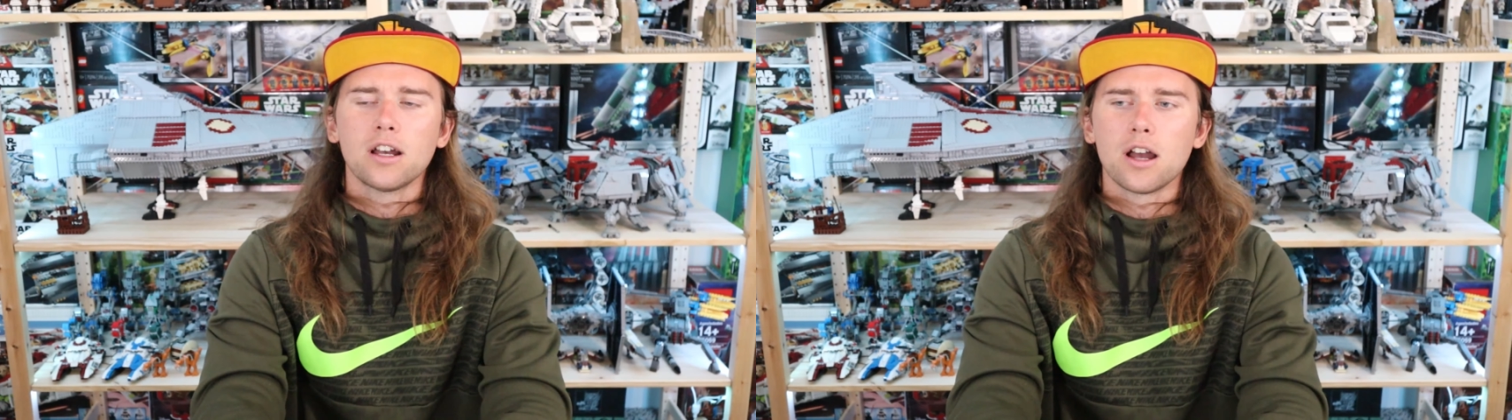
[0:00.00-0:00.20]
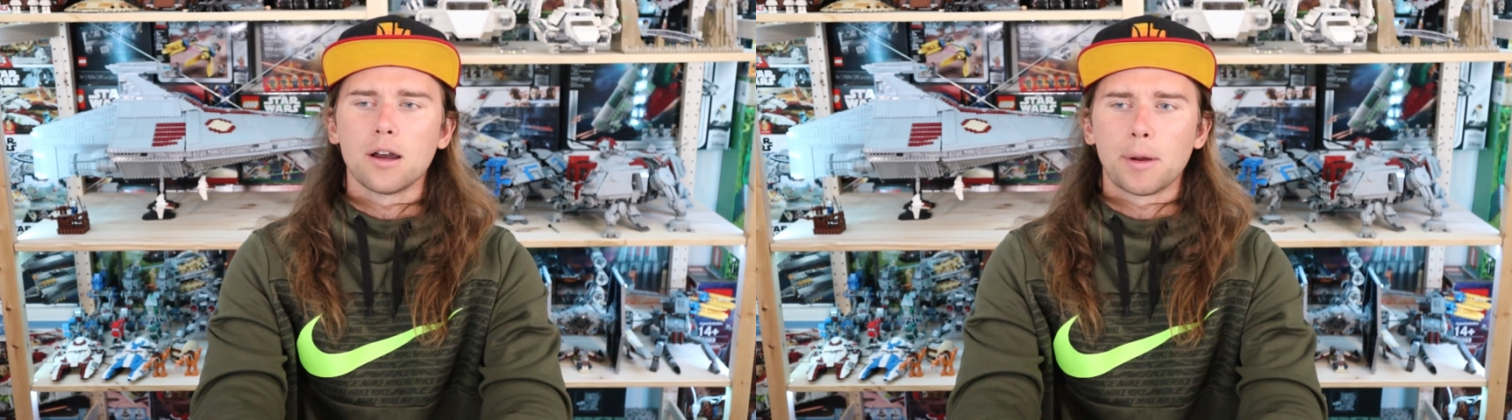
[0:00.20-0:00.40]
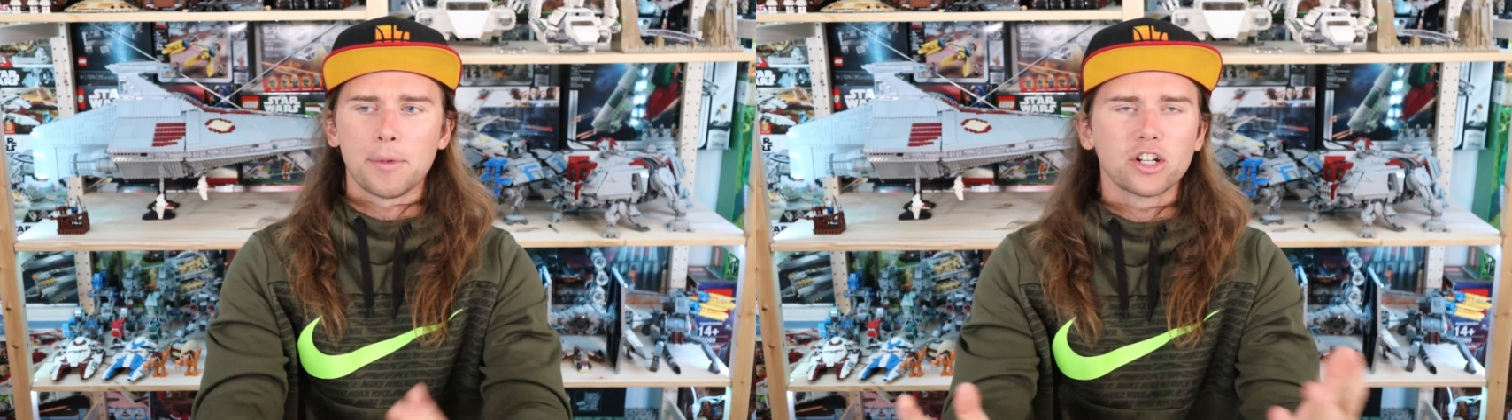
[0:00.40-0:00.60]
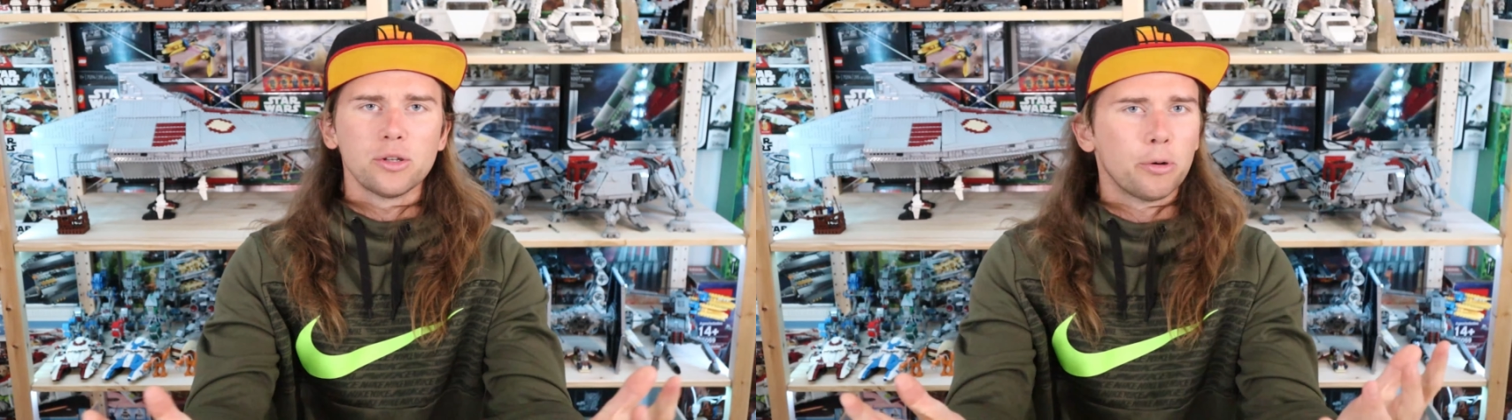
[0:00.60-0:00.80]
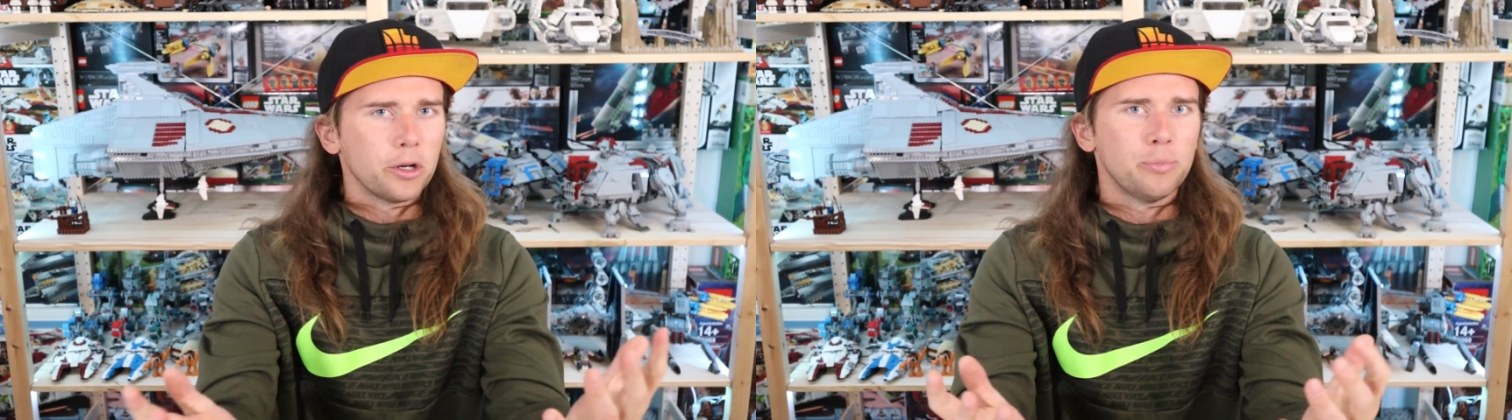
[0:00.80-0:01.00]
I'm
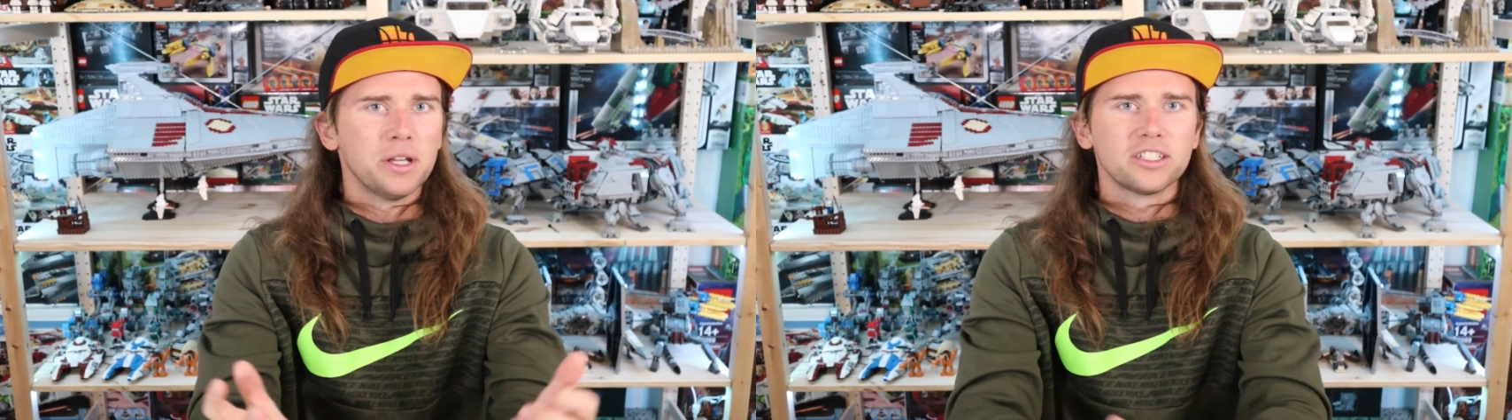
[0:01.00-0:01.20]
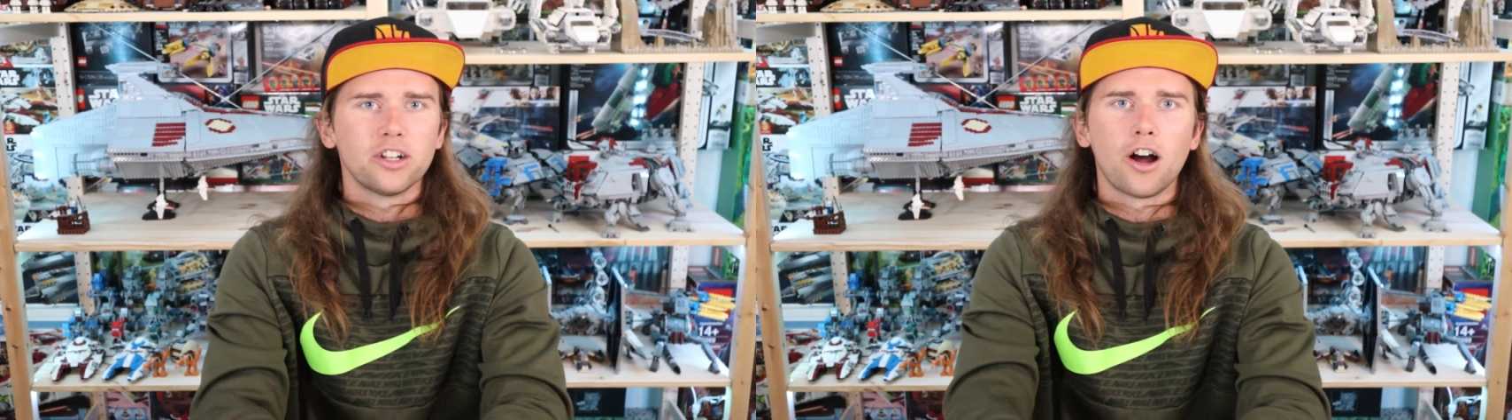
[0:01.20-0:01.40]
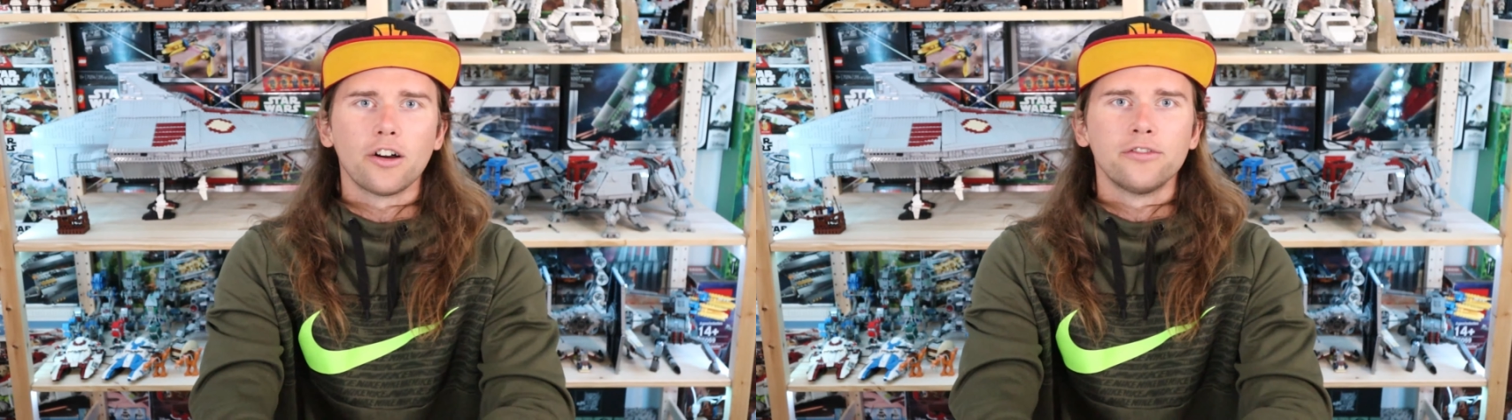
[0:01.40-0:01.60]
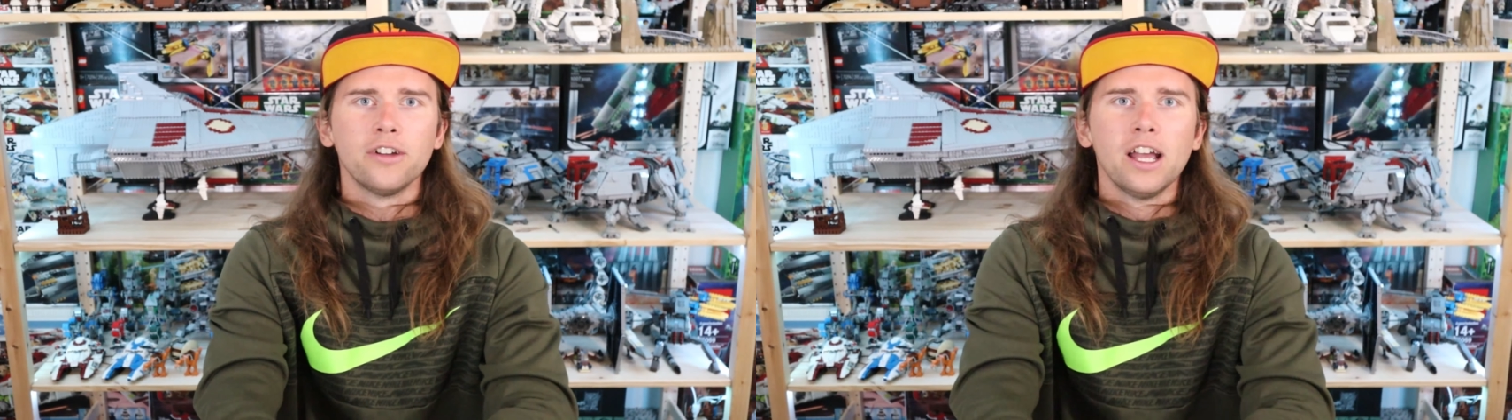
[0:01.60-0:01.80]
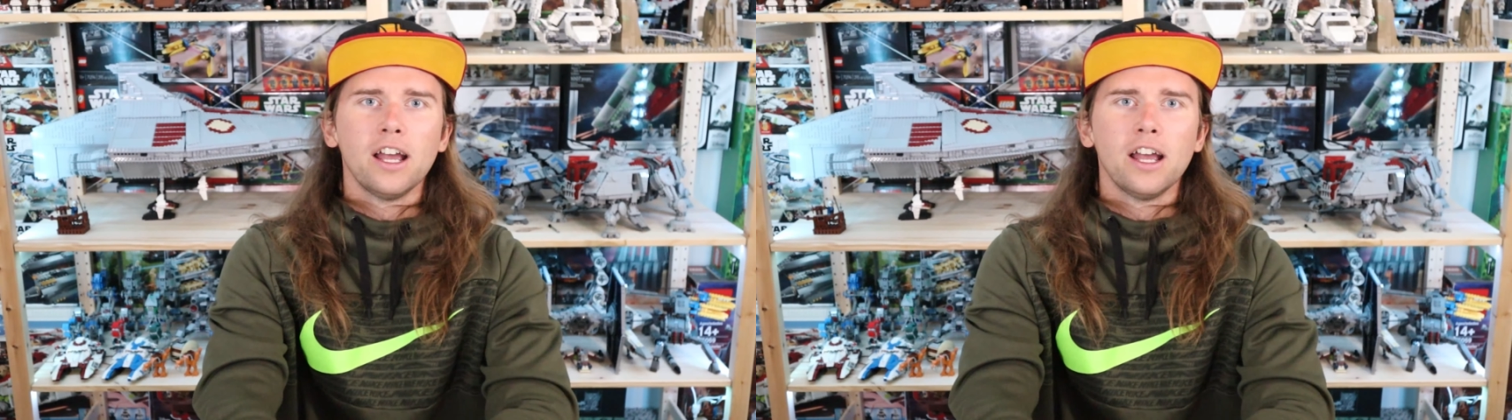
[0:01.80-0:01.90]
actually pretty pissed off